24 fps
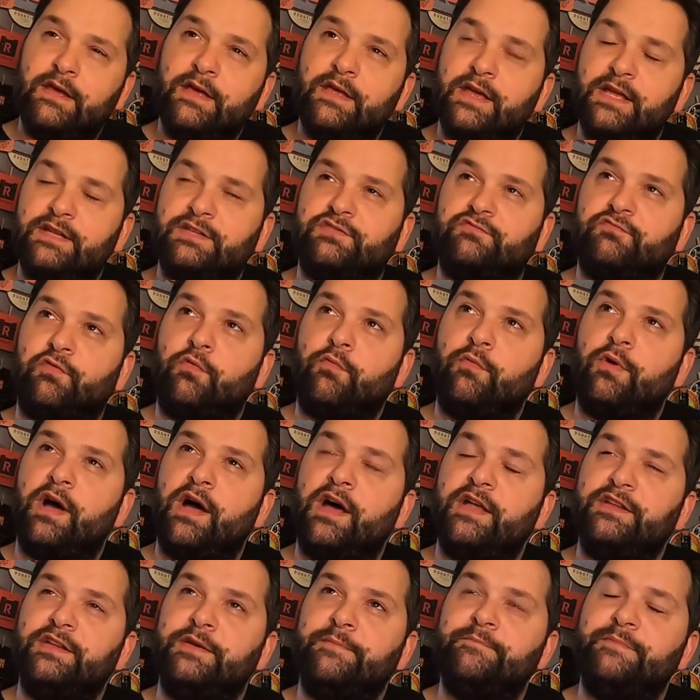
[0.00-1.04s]
That's the wrong
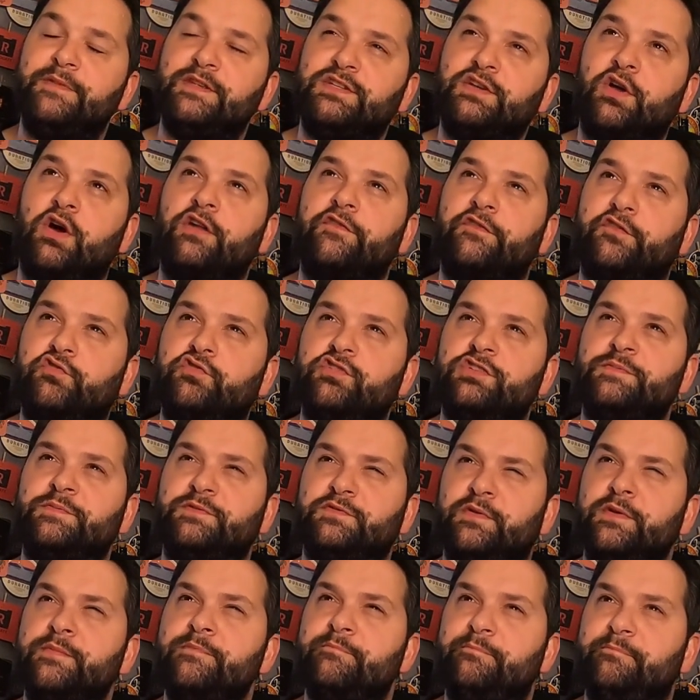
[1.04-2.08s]
word. It's kind of a cross
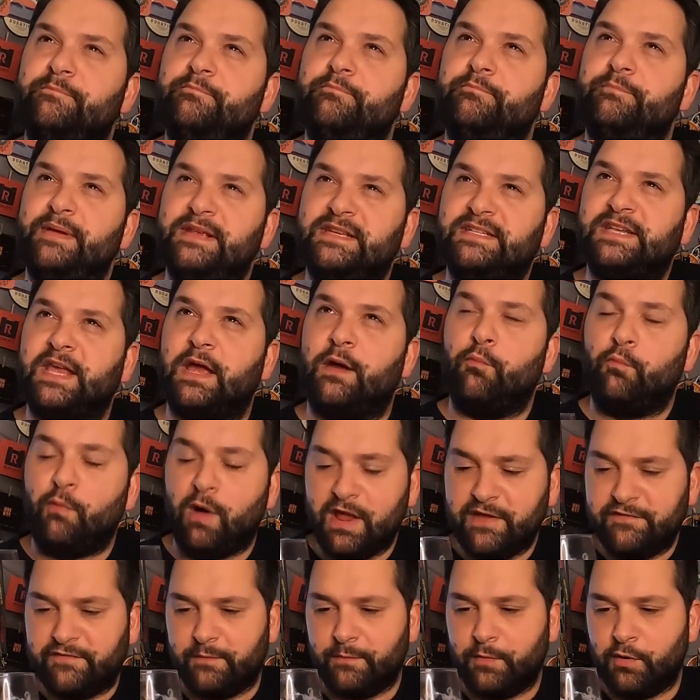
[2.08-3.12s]
between biscuit and
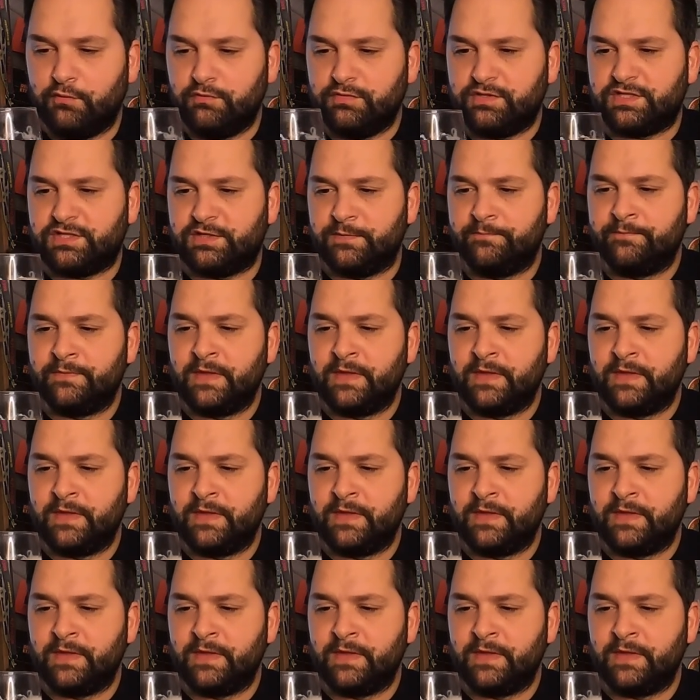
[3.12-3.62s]
wafer malts,